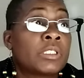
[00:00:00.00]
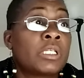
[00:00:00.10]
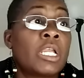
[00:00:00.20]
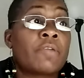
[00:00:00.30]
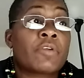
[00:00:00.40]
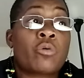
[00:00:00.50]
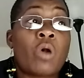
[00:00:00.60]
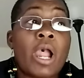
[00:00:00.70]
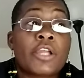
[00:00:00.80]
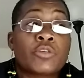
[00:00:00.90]
And they
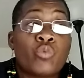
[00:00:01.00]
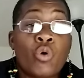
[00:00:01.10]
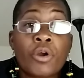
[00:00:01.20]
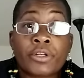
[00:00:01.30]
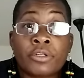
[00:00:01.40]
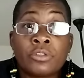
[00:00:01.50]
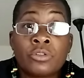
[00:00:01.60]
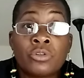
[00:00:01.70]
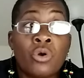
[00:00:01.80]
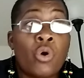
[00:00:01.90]
require agents
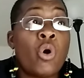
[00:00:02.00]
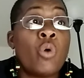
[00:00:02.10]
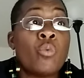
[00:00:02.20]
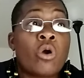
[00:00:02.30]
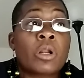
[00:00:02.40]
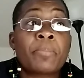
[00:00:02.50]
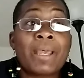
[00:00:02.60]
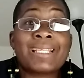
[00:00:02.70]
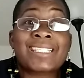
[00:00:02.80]
that prevent splashing